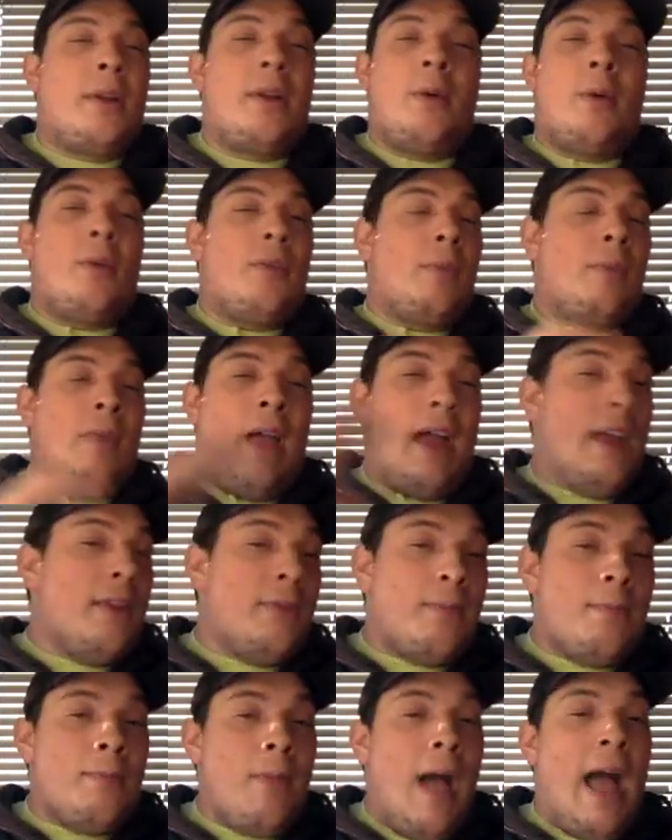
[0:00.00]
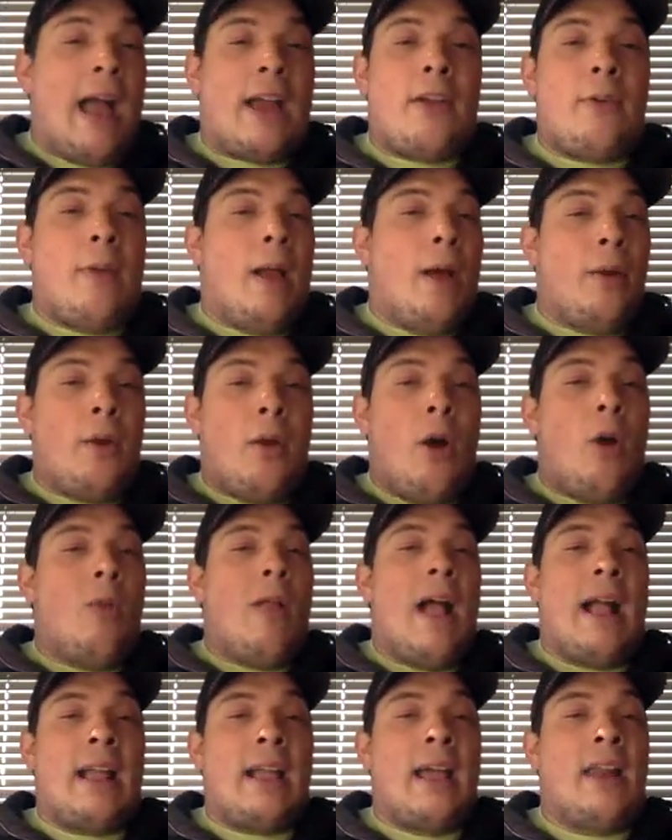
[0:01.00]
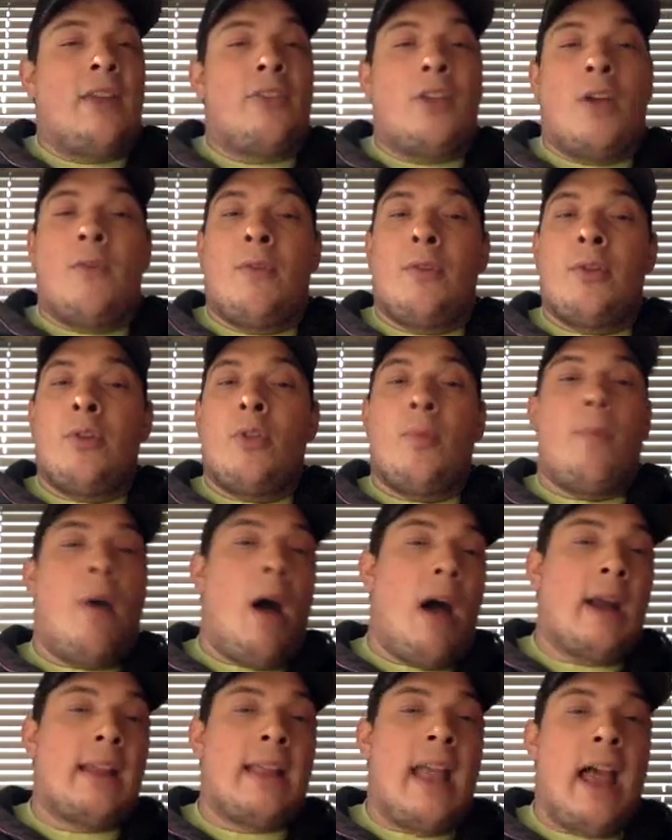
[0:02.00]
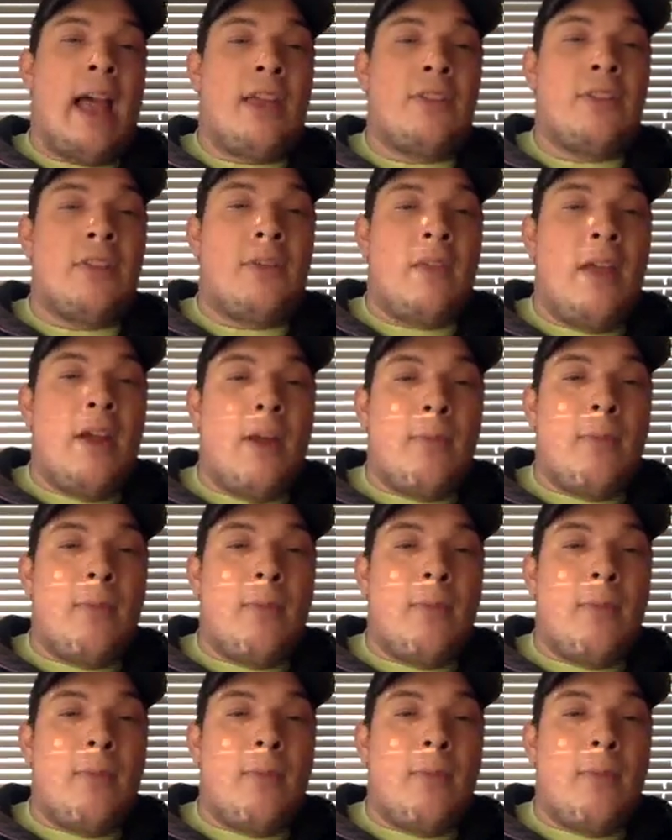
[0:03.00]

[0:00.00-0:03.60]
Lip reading: with some nice background and all that kind of stuff and do the podcast in there.